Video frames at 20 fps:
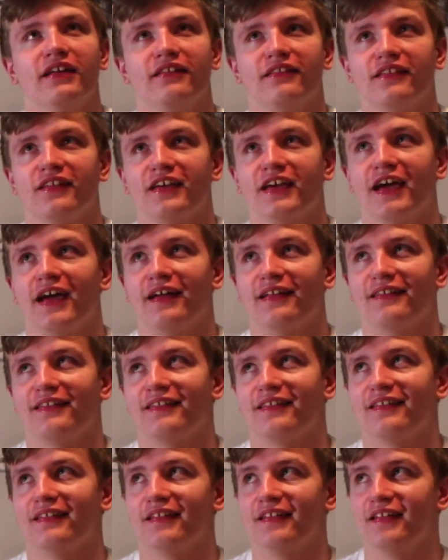to
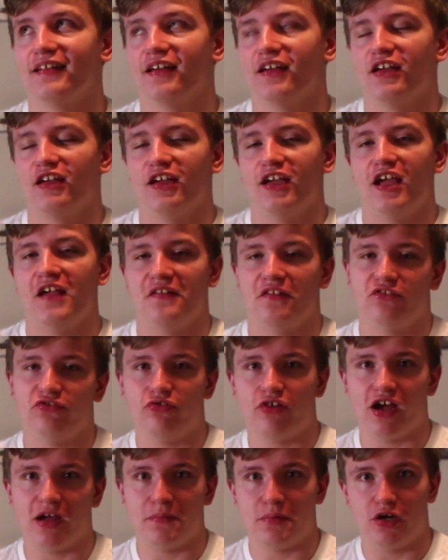get, is a
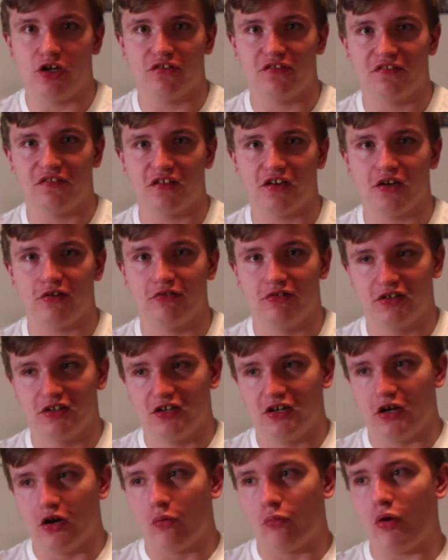tripod. So
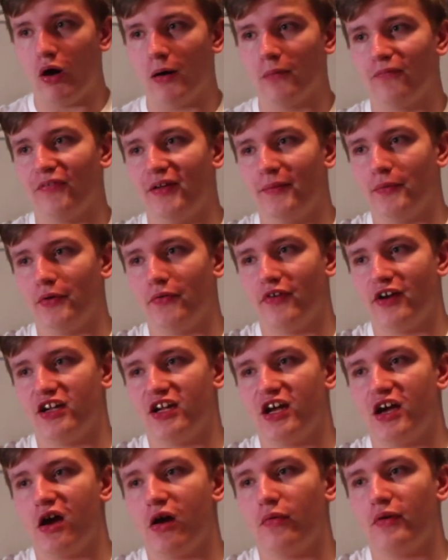what I'm filming on right
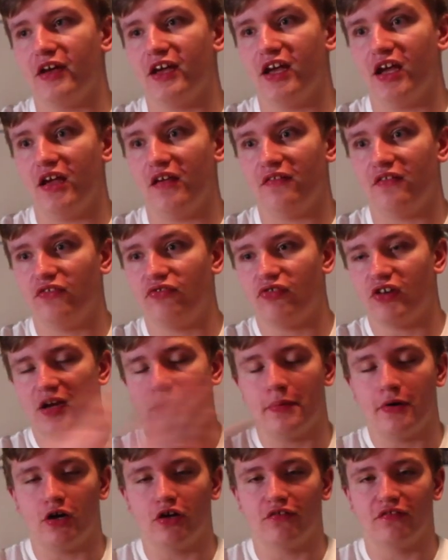now is a
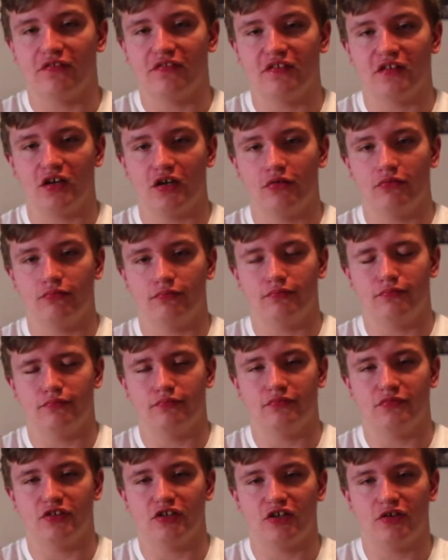tripod. So
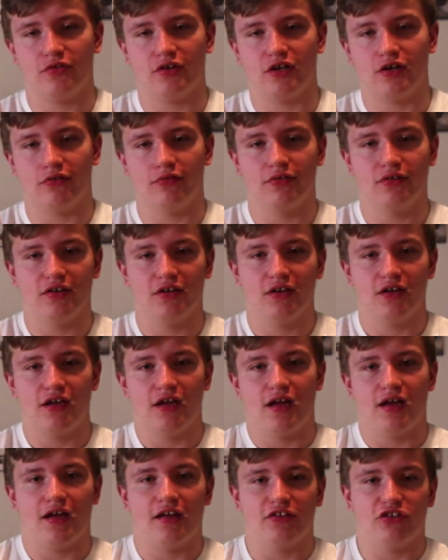there we go.
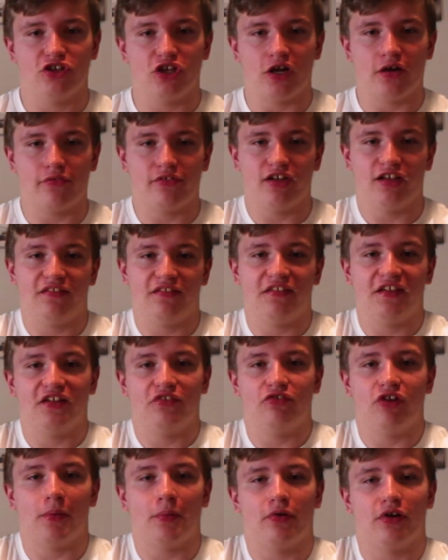You can't really the
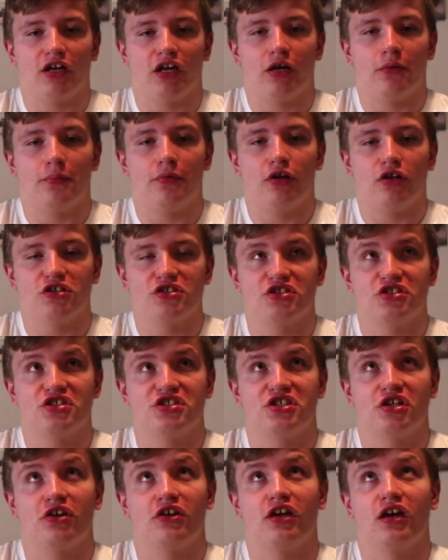trap right now, but I'll just
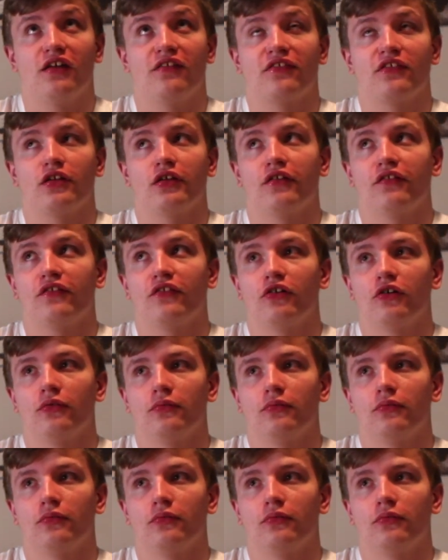show you guys close up.